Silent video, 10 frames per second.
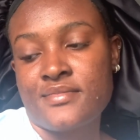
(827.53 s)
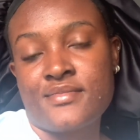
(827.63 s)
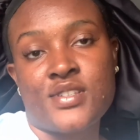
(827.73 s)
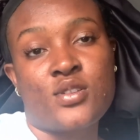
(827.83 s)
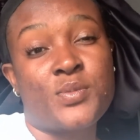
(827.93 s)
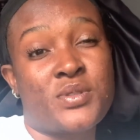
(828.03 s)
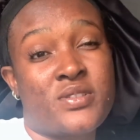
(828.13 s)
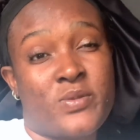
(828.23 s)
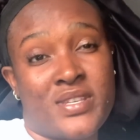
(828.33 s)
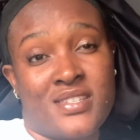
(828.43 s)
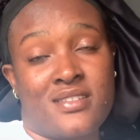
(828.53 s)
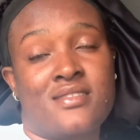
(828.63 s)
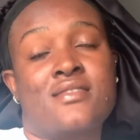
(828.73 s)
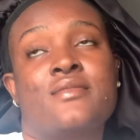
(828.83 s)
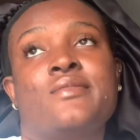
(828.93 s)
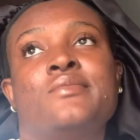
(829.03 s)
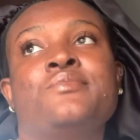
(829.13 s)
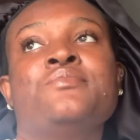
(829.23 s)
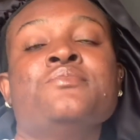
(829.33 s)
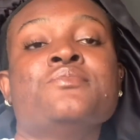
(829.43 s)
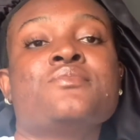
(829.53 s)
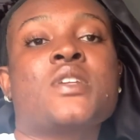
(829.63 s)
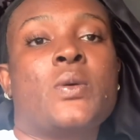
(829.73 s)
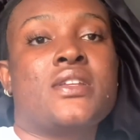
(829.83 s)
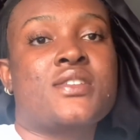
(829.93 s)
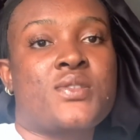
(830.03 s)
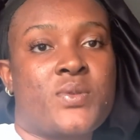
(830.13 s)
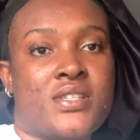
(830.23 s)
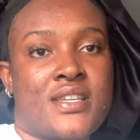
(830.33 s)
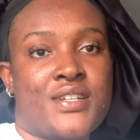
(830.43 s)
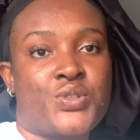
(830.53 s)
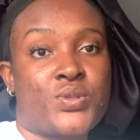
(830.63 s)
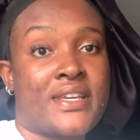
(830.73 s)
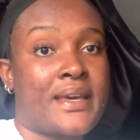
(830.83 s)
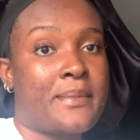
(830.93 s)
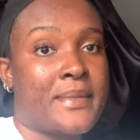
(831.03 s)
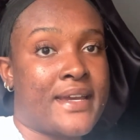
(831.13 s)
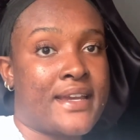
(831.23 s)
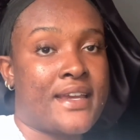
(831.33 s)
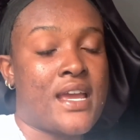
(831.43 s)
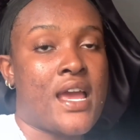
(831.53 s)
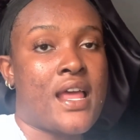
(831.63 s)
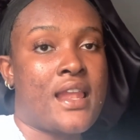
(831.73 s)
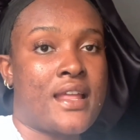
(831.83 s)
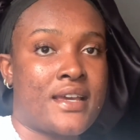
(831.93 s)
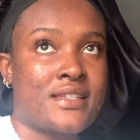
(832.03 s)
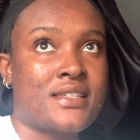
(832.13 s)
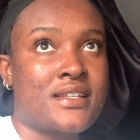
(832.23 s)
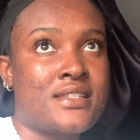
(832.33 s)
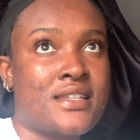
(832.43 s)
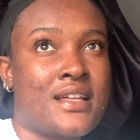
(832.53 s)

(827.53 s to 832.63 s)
It's not up to 2 weeks yet, so when it's 2 weeks, I should get my license.